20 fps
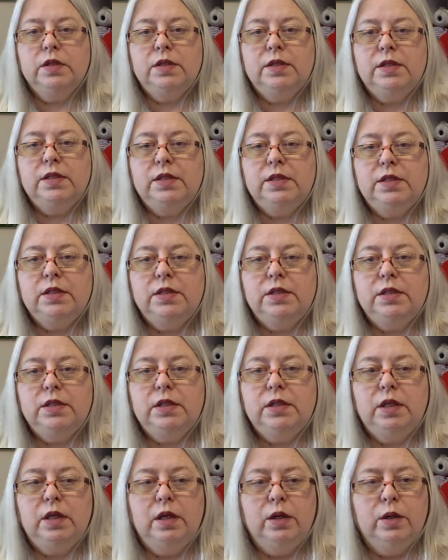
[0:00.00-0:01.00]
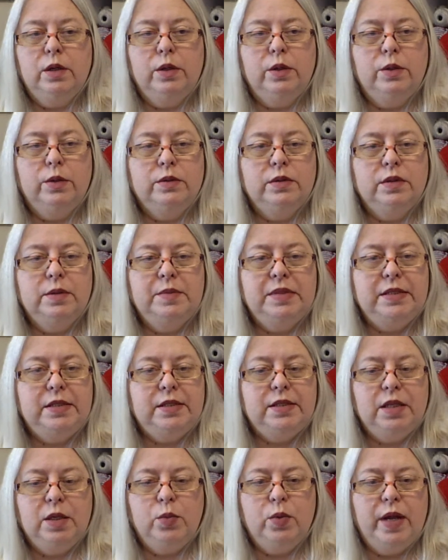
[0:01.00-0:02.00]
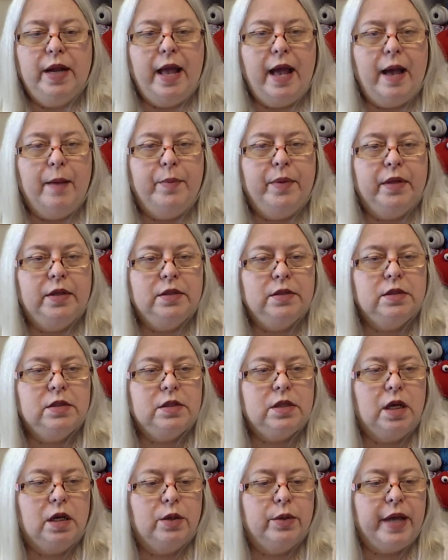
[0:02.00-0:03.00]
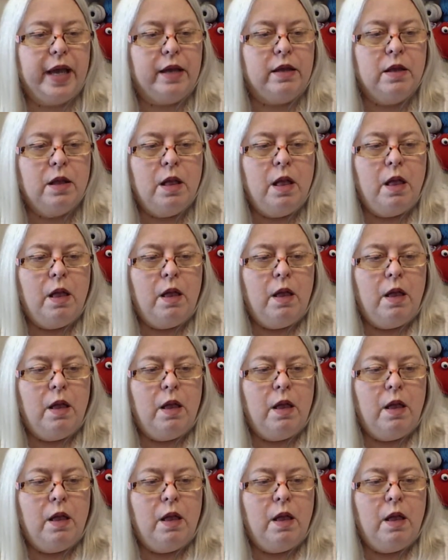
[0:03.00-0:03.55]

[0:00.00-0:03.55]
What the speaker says: So let me see what happened. Okay.